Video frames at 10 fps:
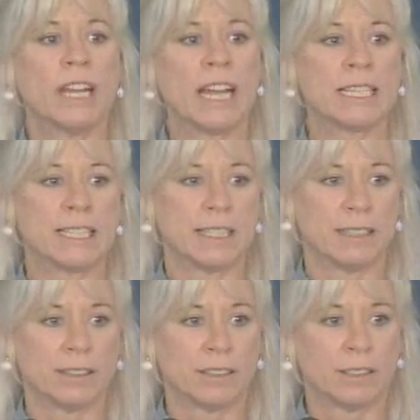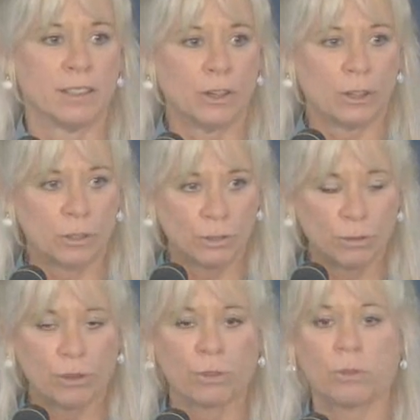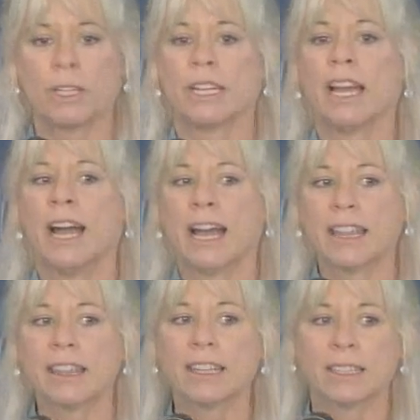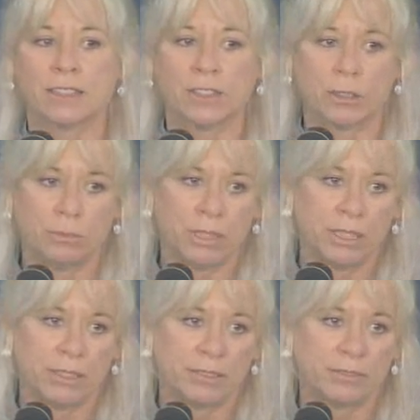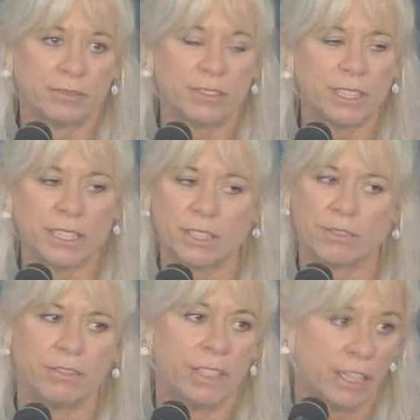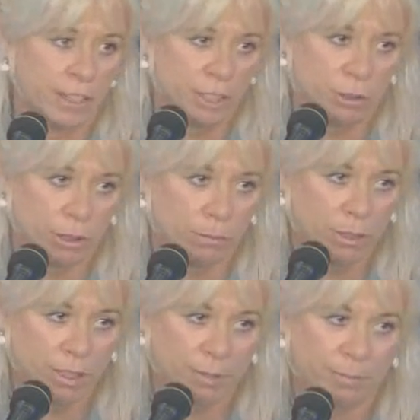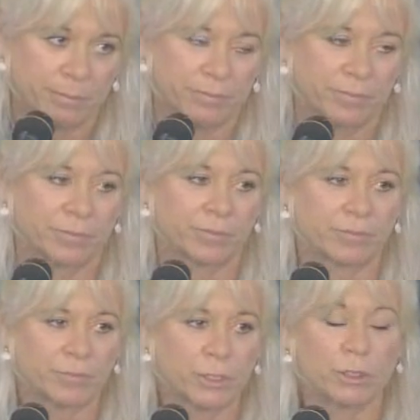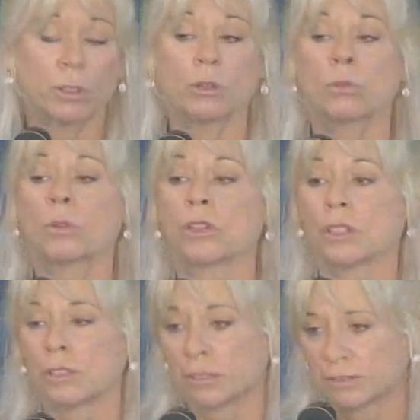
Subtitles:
I see it, or truth the way I think it should be. Then it's very troublesome to the whole world.